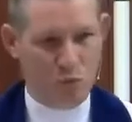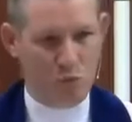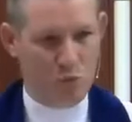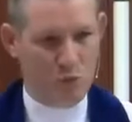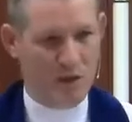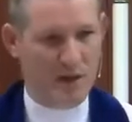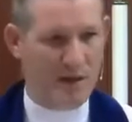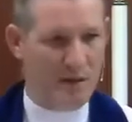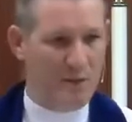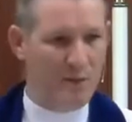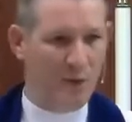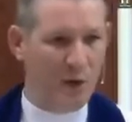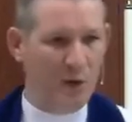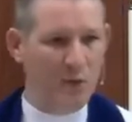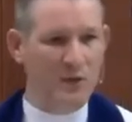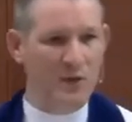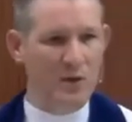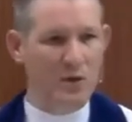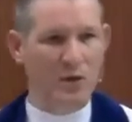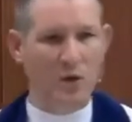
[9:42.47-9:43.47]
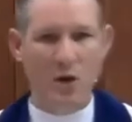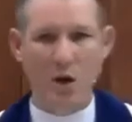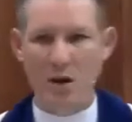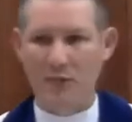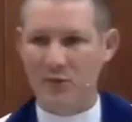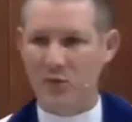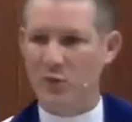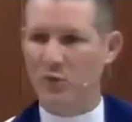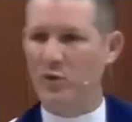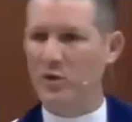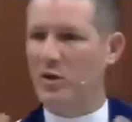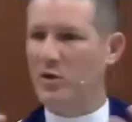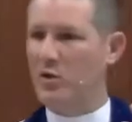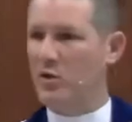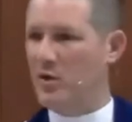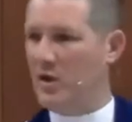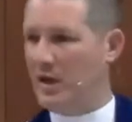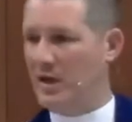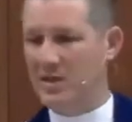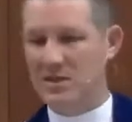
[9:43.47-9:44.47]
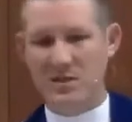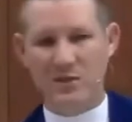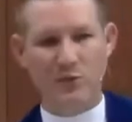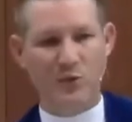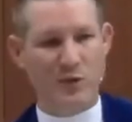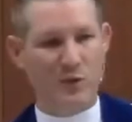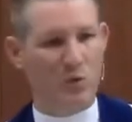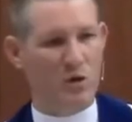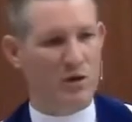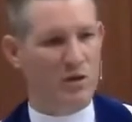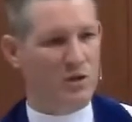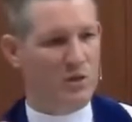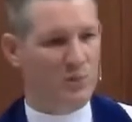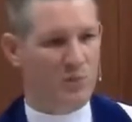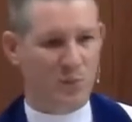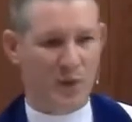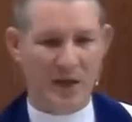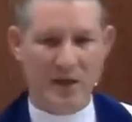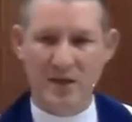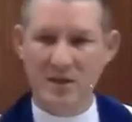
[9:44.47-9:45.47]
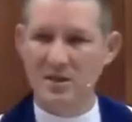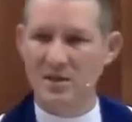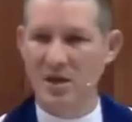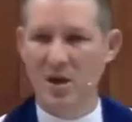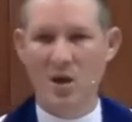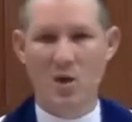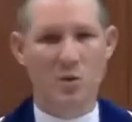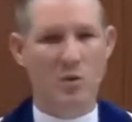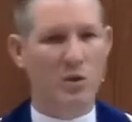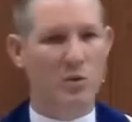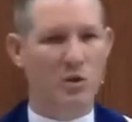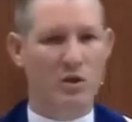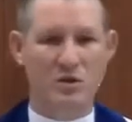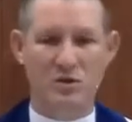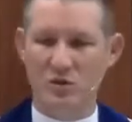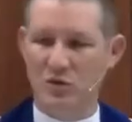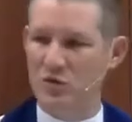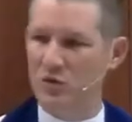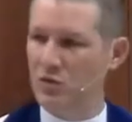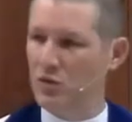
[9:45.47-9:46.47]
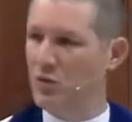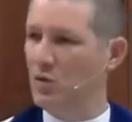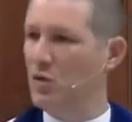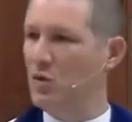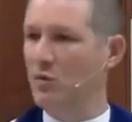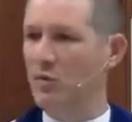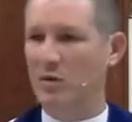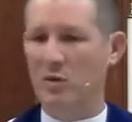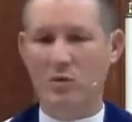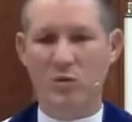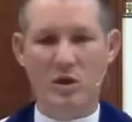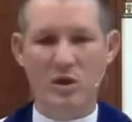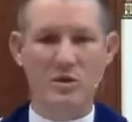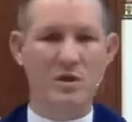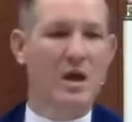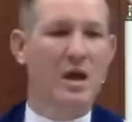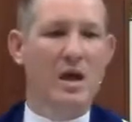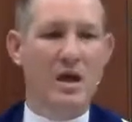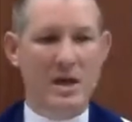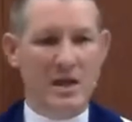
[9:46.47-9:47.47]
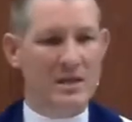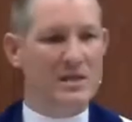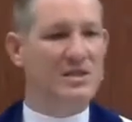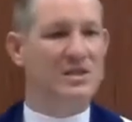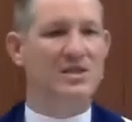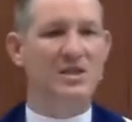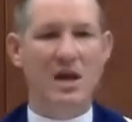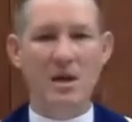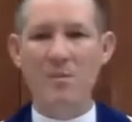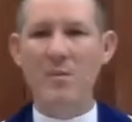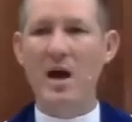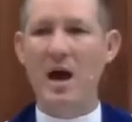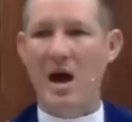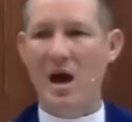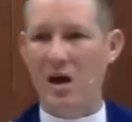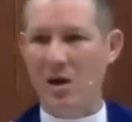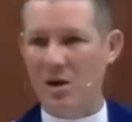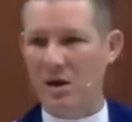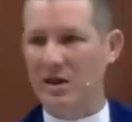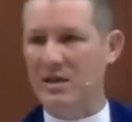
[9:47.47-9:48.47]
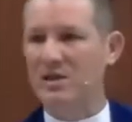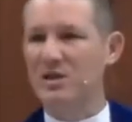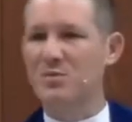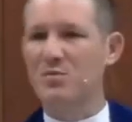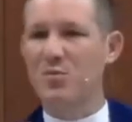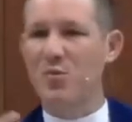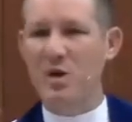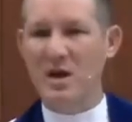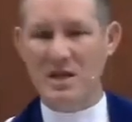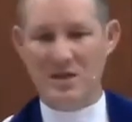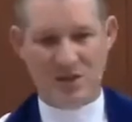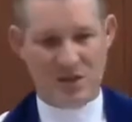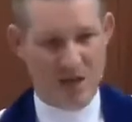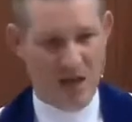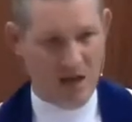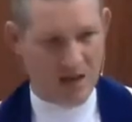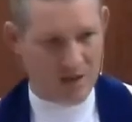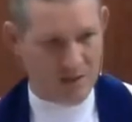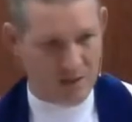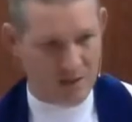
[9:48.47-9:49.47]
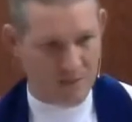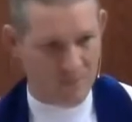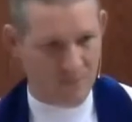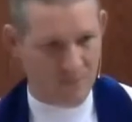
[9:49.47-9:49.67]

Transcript: we get involved in craft. If we're creative, we want to paint, we want to draw, we want somehow express that.